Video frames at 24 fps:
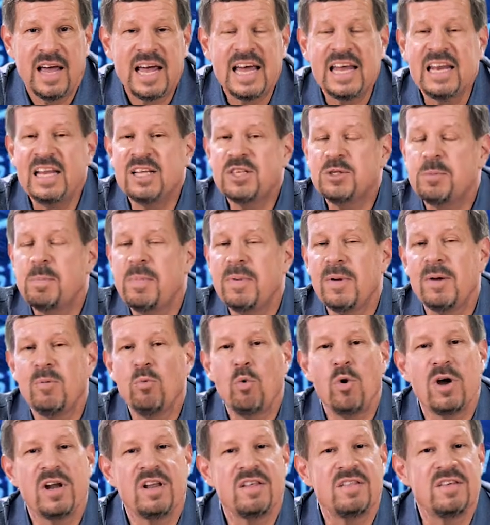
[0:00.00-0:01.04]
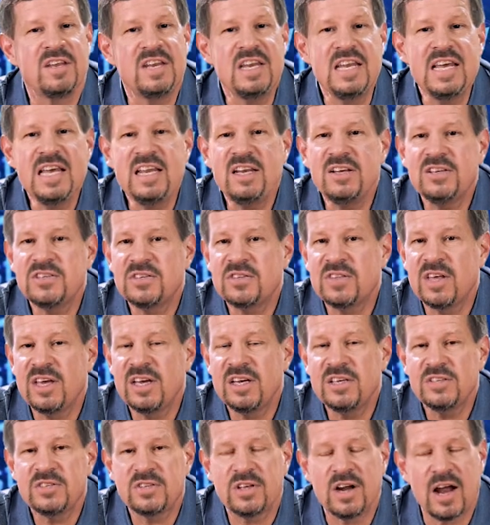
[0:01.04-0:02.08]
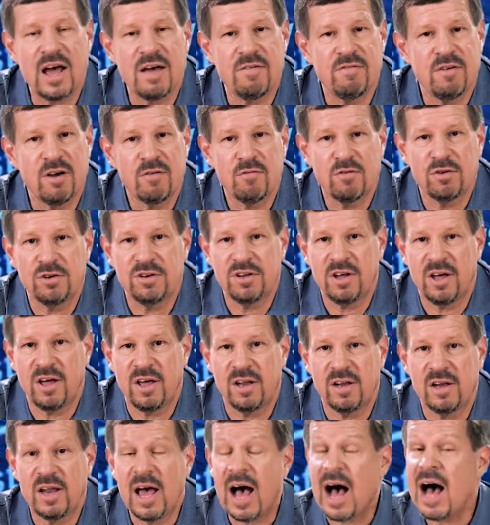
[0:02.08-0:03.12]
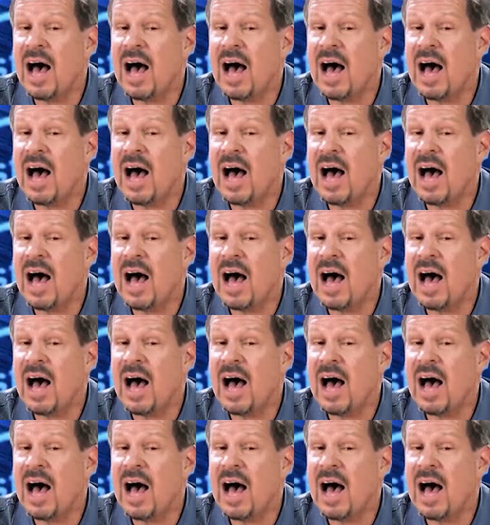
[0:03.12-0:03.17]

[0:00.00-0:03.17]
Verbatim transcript: And it's been one of the neatest things that I've ever done.